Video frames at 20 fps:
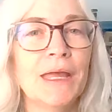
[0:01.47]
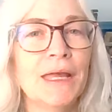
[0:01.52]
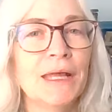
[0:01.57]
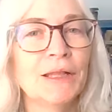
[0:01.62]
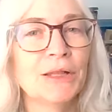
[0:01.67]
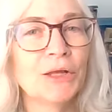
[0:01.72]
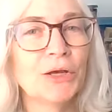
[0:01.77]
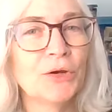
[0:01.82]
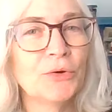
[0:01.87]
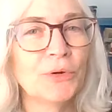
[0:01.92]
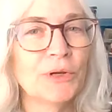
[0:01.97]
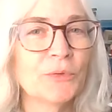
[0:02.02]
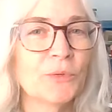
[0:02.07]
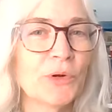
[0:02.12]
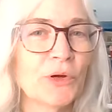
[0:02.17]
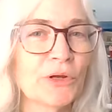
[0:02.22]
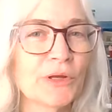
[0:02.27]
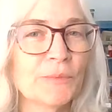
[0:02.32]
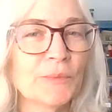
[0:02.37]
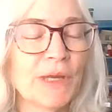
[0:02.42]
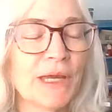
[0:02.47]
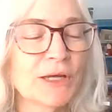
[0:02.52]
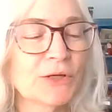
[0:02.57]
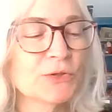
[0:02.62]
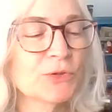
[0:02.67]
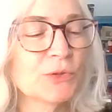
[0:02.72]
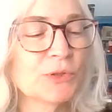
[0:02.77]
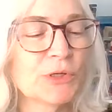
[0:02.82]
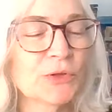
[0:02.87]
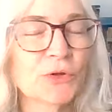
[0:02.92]
Hello and welcome back
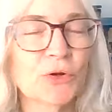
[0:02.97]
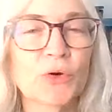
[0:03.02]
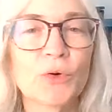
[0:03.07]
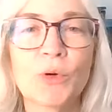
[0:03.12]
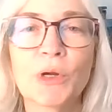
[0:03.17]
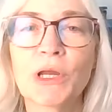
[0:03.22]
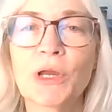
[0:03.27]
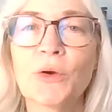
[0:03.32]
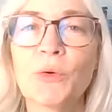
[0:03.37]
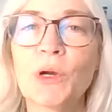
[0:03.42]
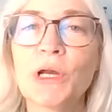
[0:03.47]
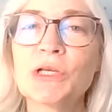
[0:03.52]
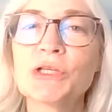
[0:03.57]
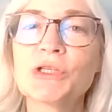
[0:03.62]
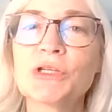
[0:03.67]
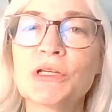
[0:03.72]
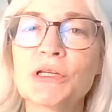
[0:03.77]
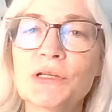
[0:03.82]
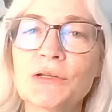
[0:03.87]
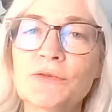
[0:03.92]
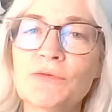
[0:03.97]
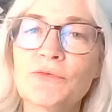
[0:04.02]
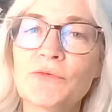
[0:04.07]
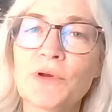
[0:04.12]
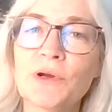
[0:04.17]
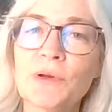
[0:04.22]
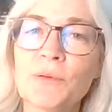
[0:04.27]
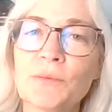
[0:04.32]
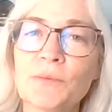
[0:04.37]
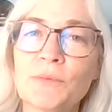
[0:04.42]
to another quick question
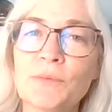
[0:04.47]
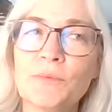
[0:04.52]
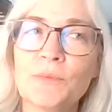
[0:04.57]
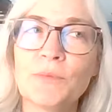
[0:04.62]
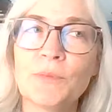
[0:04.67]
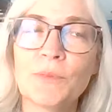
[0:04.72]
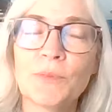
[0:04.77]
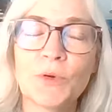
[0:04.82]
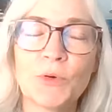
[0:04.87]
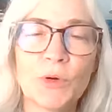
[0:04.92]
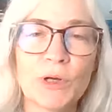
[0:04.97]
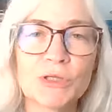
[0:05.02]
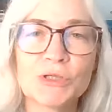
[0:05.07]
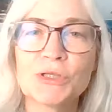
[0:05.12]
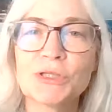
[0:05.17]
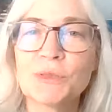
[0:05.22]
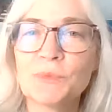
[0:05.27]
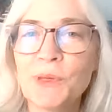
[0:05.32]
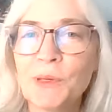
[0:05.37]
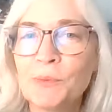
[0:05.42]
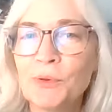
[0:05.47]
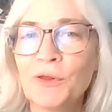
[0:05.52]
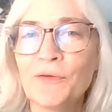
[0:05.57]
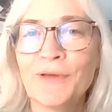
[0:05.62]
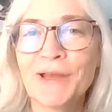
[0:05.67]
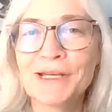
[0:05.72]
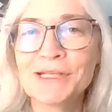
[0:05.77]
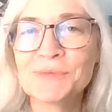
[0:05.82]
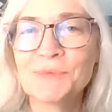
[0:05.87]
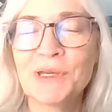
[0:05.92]
from questions that people have
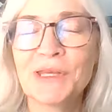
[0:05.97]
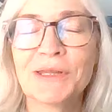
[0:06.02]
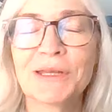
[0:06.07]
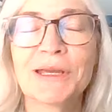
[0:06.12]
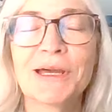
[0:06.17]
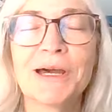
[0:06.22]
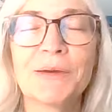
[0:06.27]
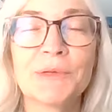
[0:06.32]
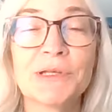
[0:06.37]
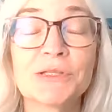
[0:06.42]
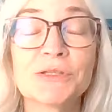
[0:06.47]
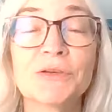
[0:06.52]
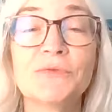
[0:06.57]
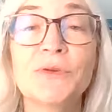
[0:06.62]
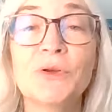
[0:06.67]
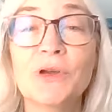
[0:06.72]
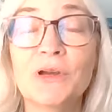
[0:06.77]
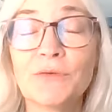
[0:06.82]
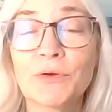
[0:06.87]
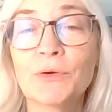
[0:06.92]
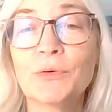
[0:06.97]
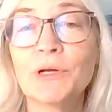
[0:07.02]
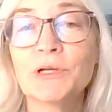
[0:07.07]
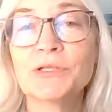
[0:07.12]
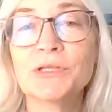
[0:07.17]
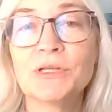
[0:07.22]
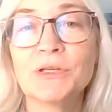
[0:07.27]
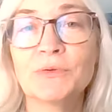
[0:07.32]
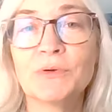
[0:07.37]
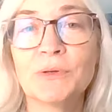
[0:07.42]
asked me in the comments. So if you have a
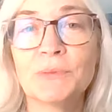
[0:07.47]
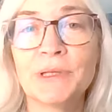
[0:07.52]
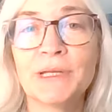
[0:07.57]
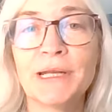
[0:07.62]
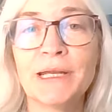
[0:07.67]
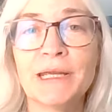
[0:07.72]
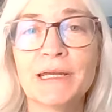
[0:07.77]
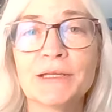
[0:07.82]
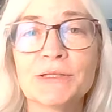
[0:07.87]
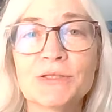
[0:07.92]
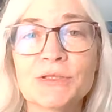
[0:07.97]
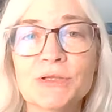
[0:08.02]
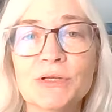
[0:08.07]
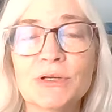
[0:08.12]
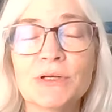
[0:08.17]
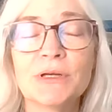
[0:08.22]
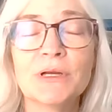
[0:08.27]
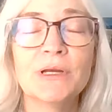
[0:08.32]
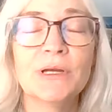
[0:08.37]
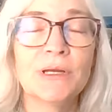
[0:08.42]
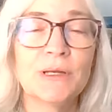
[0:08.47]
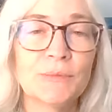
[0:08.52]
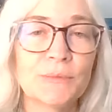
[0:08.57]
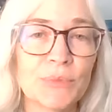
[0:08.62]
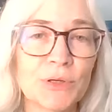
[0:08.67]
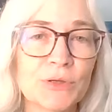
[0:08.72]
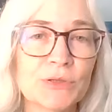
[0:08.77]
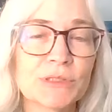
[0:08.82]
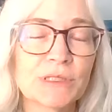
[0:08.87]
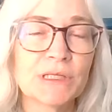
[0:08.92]
question you want me to answer,
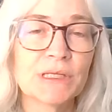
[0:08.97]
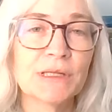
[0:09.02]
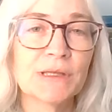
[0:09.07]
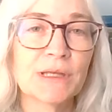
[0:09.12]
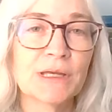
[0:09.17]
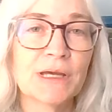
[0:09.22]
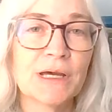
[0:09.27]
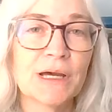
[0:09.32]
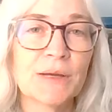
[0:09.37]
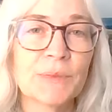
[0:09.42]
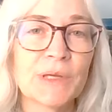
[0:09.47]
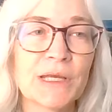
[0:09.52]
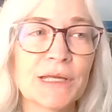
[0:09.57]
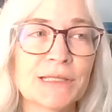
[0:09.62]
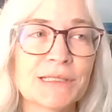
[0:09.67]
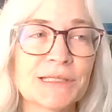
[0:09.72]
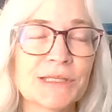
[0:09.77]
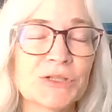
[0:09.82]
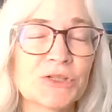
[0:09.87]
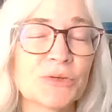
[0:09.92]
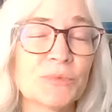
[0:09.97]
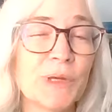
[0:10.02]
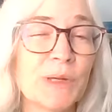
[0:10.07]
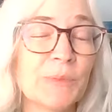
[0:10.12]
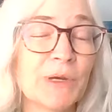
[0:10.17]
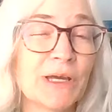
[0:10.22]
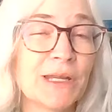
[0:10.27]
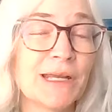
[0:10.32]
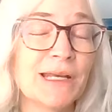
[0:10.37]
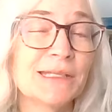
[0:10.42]
post it in the comments. This should be
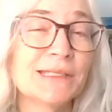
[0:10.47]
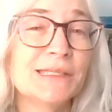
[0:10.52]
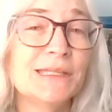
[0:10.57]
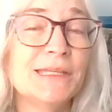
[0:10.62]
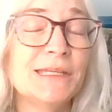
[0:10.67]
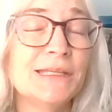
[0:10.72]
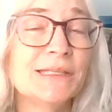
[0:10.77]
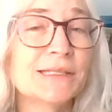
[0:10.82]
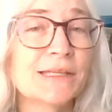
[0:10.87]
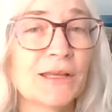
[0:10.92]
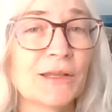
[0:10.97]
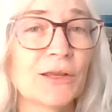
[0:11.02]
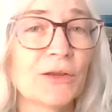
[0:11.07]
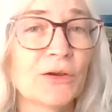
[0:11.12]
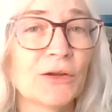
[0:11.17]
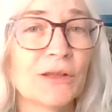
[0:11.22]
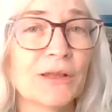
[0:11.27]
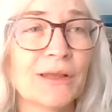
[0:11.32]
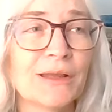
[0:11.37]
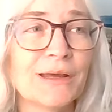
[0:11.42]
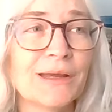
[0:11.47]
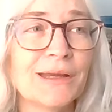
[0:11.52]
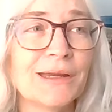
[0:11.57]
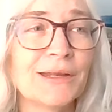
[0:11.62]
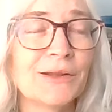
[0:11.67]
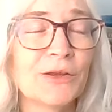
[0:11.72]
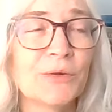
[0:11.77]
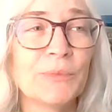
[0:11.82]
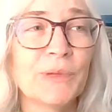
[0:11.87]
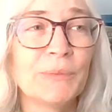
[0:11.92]
about Etsy, selling
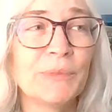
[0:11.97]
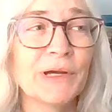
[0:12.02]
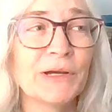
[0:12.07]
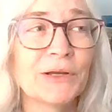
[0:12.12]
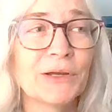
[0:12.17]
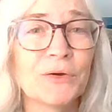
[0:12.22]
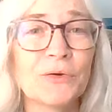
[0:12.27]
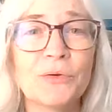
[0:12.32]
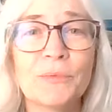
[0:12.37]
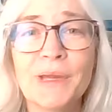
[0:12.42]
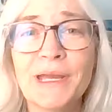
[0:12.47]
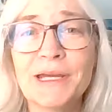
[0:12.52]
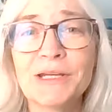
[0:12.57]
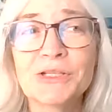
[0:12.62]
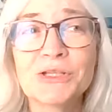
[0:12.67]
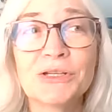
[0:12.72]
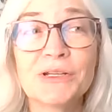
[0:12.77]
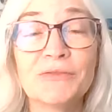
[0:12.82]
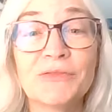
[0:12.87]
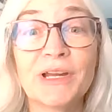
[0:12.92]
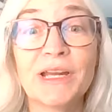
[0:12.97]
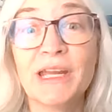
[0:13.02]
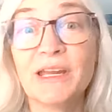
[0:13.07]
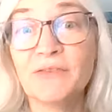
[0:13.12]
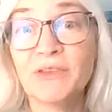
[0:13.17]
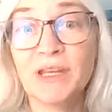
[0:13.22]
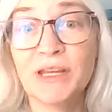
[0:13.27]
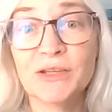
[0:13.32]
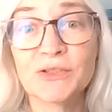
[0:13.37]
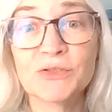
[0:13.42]
online. It could be about Go Imagine. If I
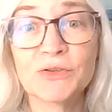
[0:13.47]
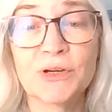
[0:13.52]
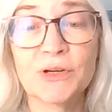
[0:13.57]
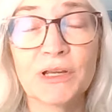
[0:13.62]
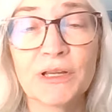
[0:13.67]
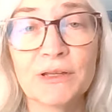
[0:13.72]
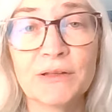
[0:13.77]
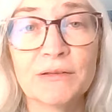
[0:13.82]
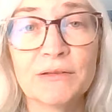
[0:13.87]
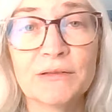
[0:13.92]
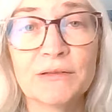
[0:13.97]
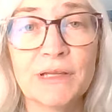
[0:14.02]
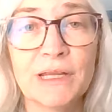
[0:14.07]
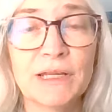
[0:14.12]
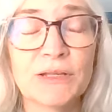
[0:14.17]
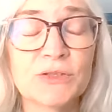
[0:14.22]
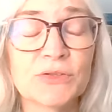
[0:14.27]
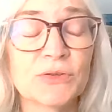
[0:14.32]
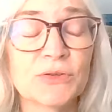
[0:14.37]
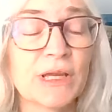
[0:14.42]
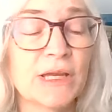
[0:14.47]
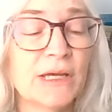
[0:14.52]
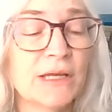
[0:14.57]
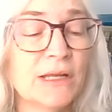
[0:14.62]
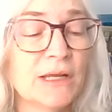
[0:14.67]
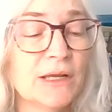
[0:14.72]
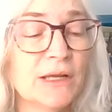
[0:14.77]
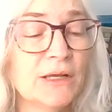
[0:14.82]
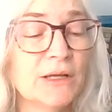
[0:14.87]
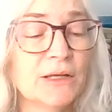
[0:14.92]
have the answer, I can answer that.